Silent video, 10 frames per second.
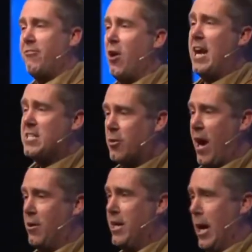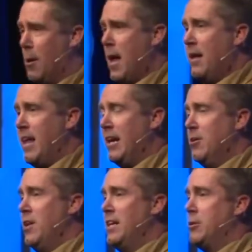phrase around here that you
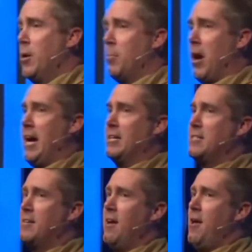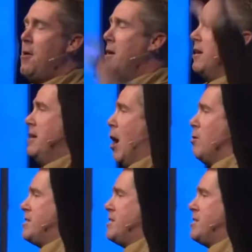need to embrace. Note